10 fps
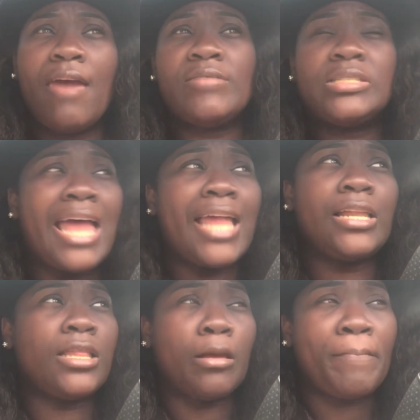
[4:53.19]
if it's
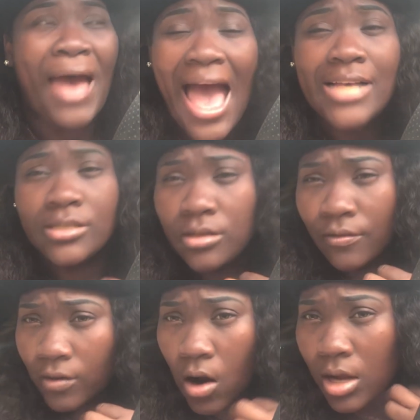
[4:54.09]
not nothing
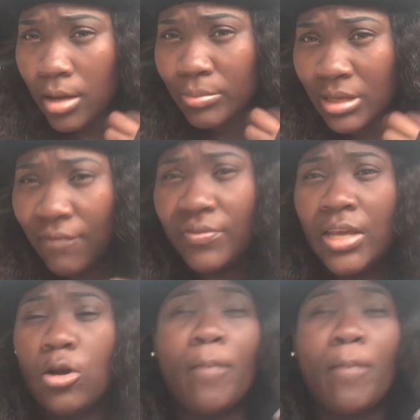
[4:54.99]
positive or uplifting